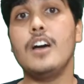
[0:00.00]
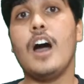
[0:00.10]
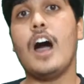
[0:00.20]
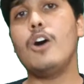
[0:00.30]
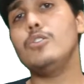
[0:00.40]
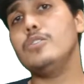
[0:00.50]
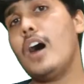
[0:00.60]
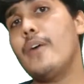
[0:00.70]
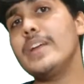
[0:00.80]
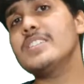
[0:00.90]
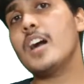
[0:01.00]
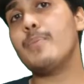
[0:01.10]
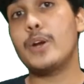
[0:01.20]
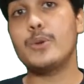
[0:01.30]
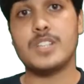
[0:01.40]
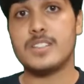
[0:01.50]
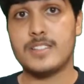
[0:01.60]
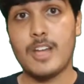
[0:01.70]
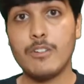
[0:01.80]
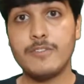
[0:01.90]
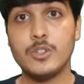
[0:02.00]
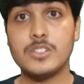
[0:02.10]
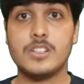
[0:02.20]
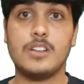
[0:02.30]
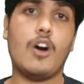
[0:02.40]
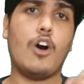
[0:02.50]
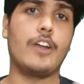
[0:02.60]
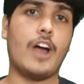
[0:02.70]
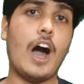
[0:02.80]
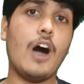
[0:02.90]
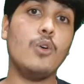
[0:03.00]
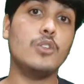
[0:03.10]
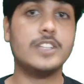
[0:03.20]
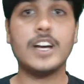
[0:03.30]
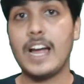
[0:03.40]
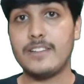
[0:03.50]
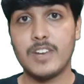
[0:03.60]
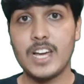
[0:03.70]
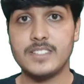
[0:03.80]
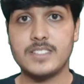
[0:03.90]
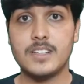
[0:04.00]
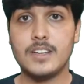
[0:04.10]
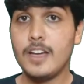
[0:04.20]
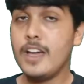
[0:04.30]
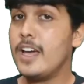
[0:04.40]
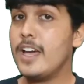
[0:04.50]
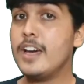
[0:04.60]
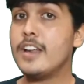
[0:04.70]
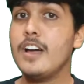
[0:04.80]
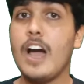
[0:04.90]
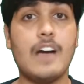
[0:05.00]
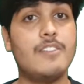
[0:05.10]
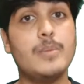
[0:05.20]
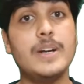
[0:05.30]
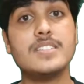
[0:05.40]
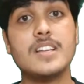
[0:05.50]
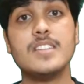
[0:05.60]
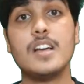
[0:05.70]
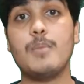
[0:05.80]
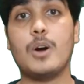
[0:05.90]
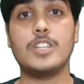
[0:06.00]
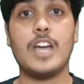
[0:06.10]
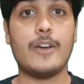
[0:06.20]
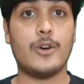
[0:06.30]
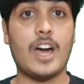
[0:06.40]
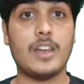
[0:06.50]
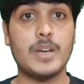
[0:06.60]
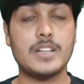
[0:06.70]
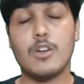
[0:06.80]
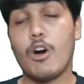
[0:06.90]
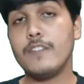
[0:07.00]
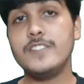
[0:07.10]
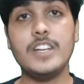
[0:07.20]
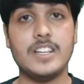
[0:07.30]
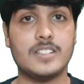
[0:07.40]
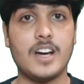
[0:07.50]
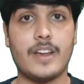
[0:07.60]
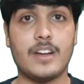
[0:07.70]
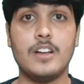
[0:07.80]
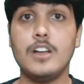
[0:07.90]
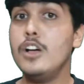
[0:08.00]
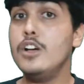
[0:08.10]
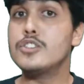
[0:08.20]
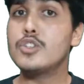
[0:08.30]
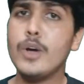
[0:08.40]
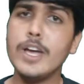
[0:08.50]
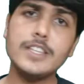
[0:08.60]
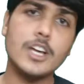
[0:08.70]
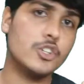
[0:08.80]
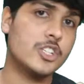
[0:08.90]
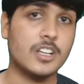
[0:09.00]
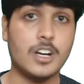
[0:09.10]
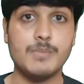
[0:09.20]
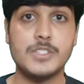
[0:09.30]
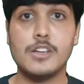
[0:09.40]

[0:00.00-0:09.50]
how a race car produces a downforce, or how the kite flies. Here, I will be discussing about the aerodynamics of the race car. So here the question comes,